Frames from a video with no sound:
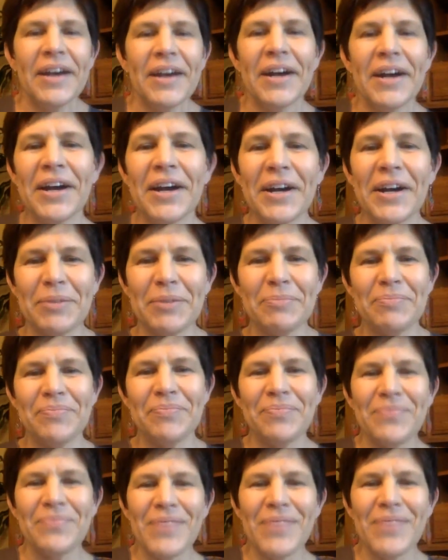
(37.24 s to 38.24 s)

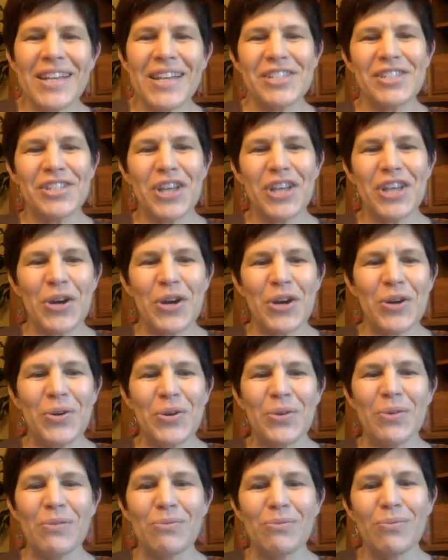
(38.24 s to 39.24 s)
Um,
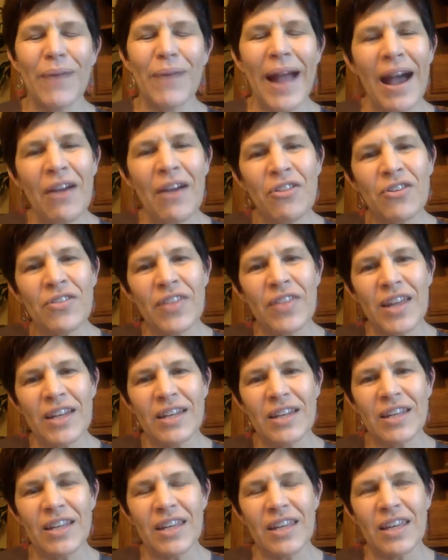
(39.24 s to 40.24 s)
so rather
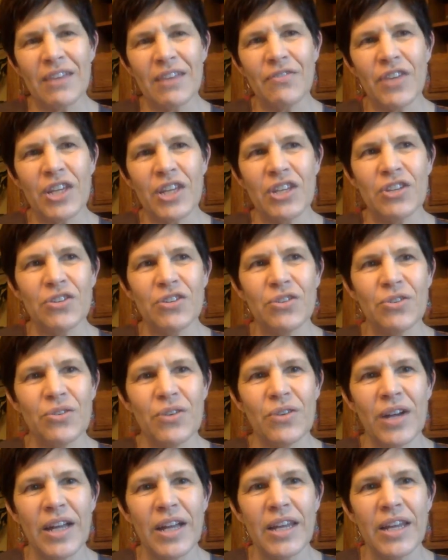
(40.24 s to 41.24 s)
than giving
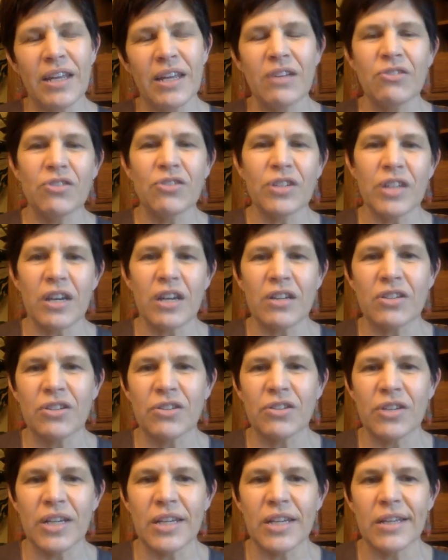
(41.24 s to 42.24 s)
you an
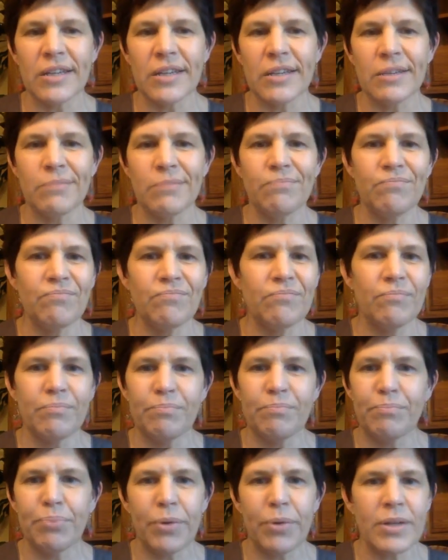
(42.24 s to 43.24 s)
introductory
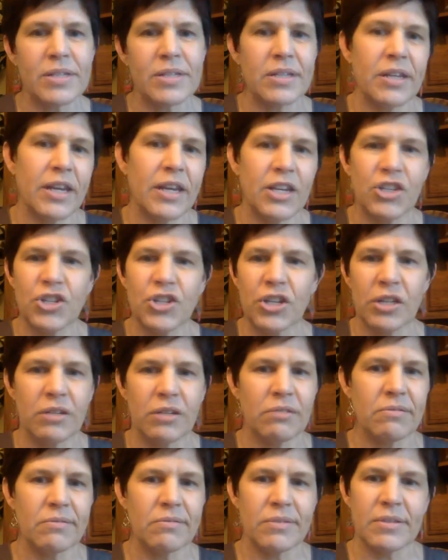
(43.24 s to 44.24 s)

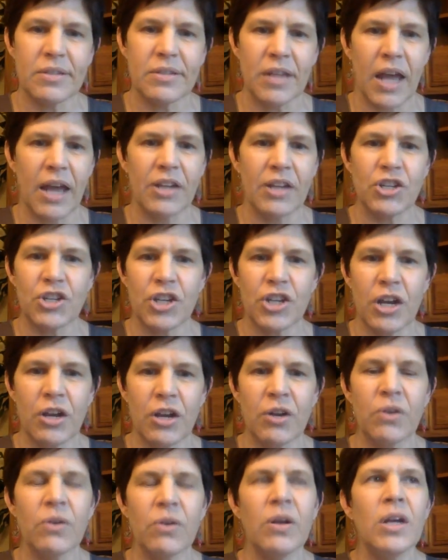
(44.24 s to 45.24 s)
presentation
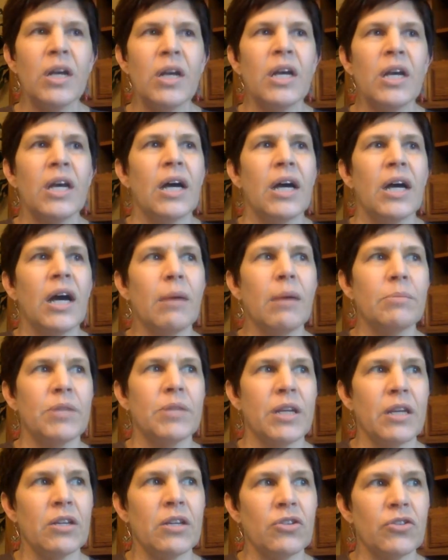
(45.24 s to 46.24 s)
slideshow
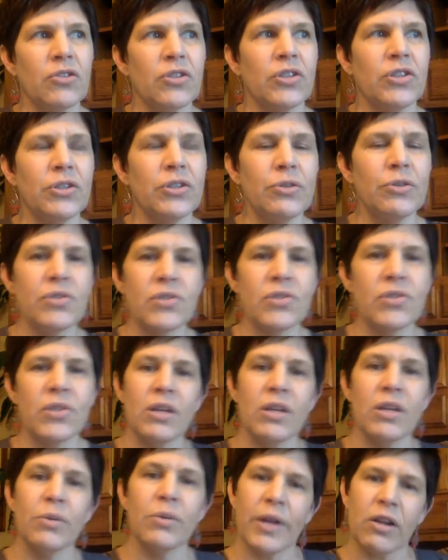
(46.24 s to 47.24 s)
to introduce
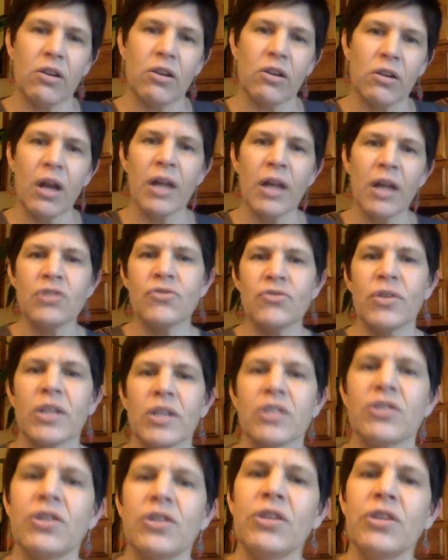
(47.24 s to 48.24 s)
theoretical
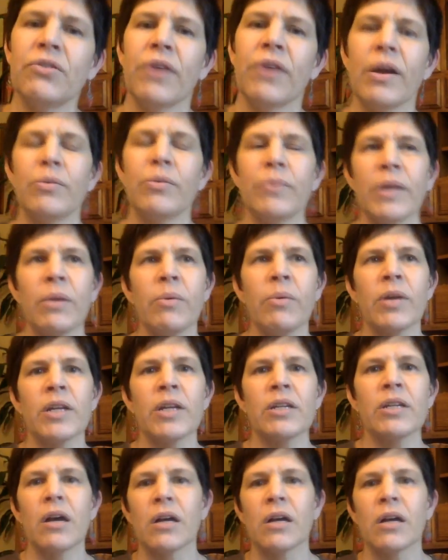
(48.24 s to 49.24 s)
constructs to you, I really want
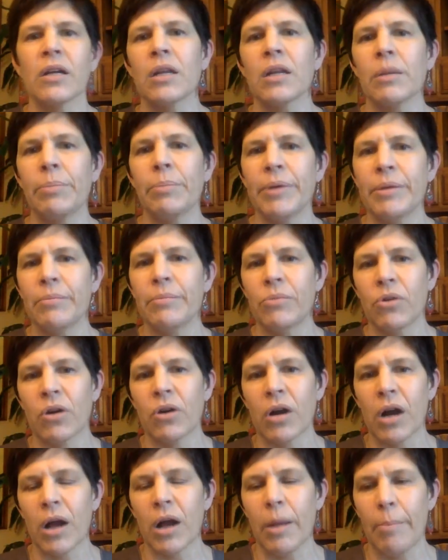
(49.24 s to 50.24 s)
to talk a little bit
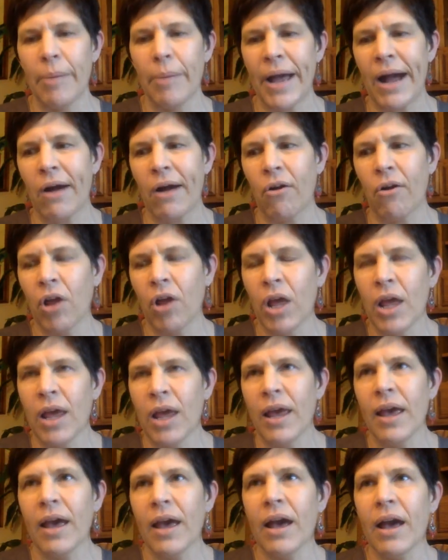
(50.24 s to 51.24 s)
more about
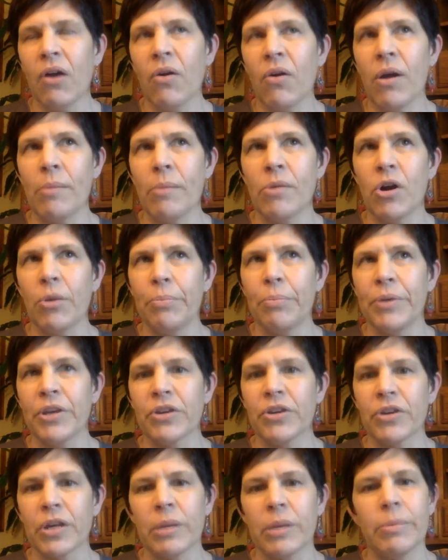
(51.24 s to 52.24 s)
how I'm hoping
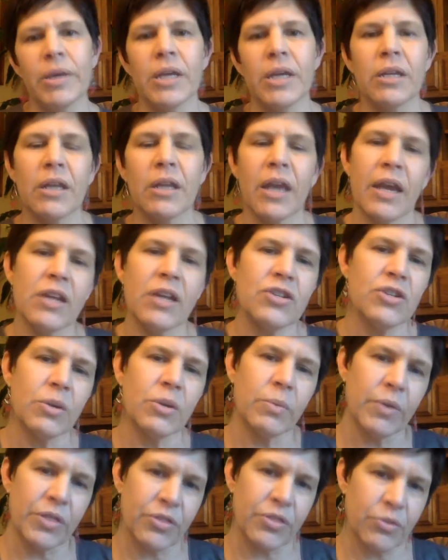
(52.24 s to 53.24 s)
you're going to be engaging
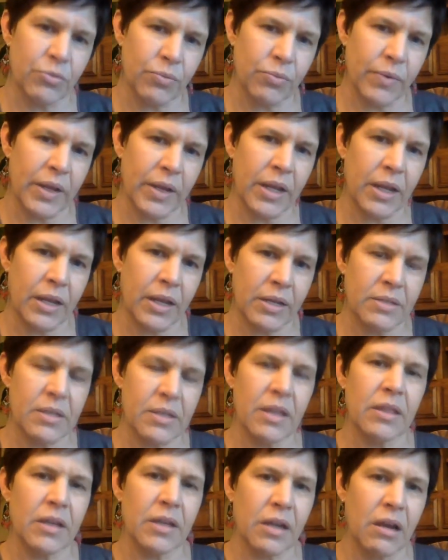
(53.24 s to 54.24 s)
with the readings
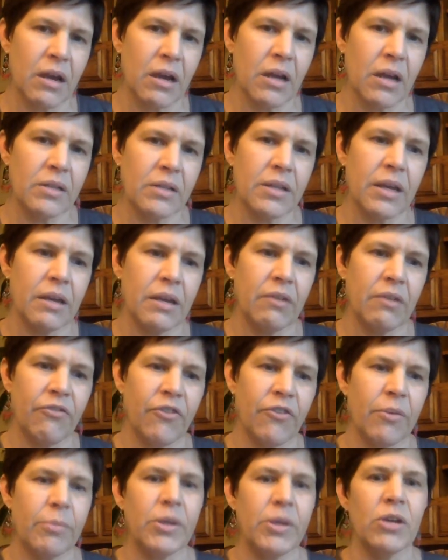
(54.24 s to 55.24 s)
and the content
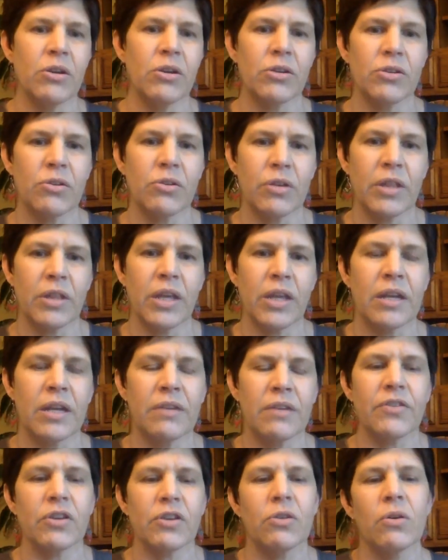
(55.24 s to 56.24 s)
from here toward the end
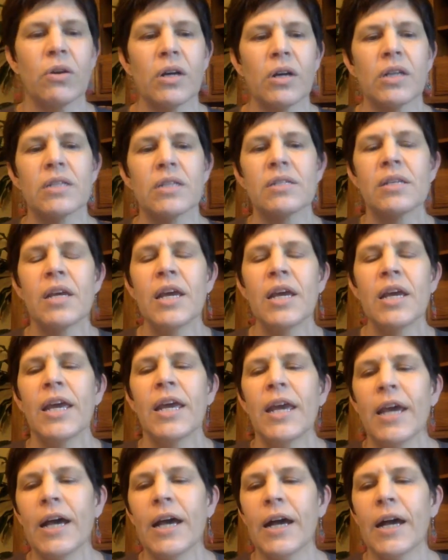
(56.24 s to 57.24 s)
of the course.
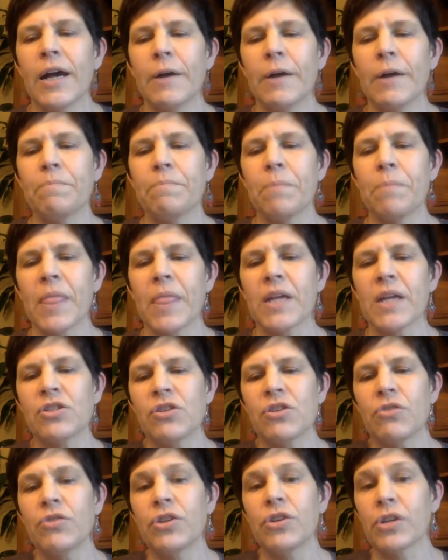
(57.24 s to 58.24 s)

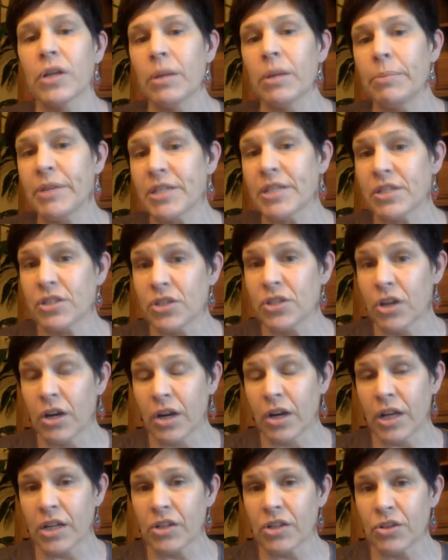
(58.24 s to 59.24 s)
So you're going to be
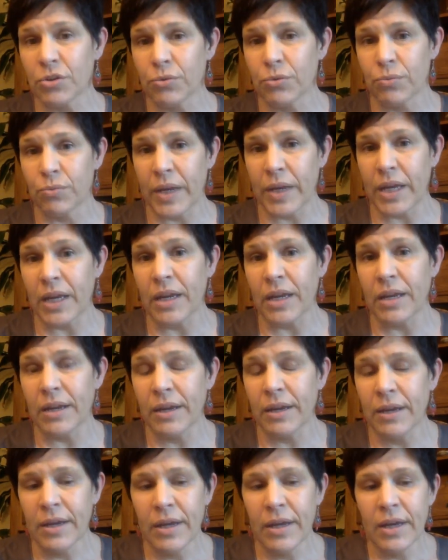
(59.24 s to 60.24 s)
starting to read
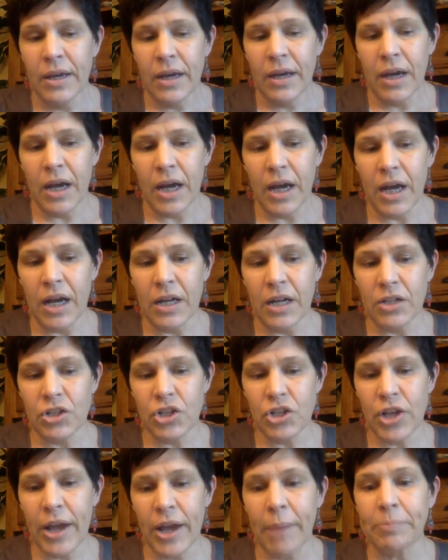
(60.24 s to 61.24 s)

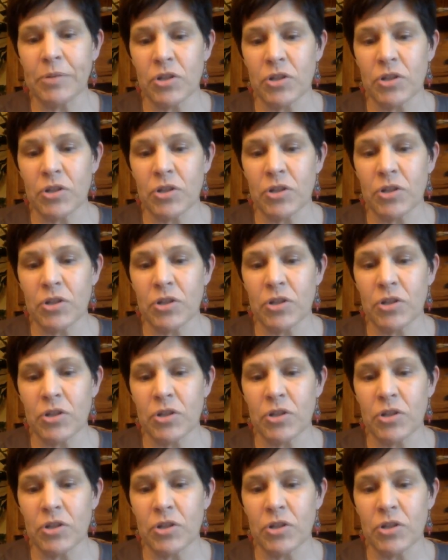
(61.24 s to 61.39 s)
chapter